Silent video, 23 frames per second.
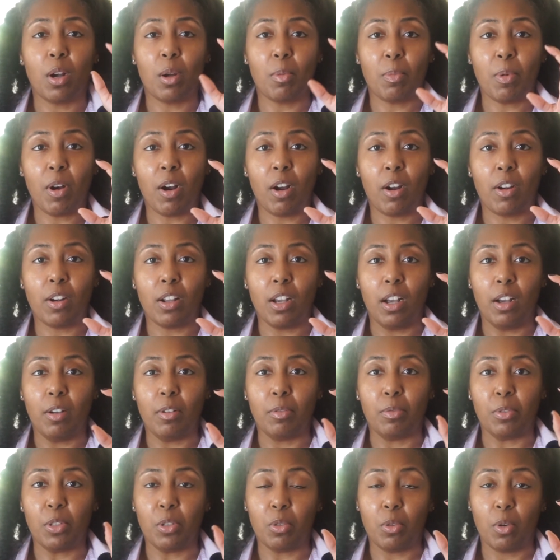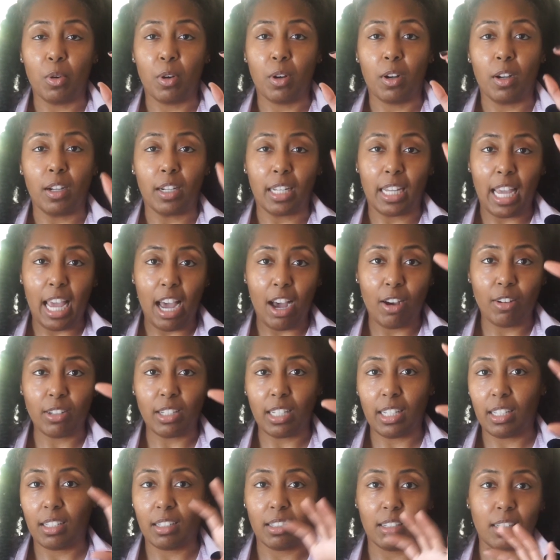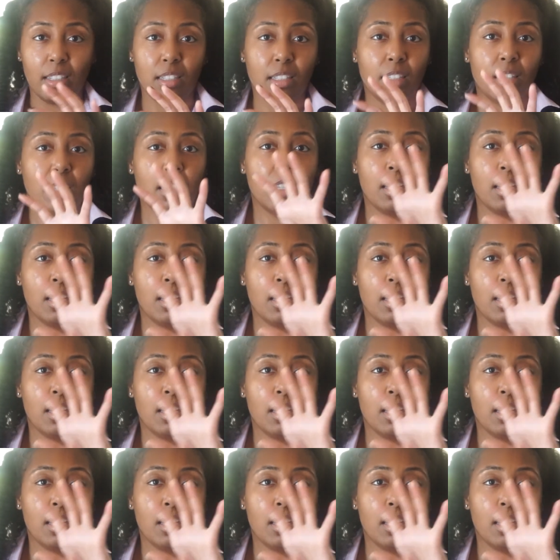a part of your accounting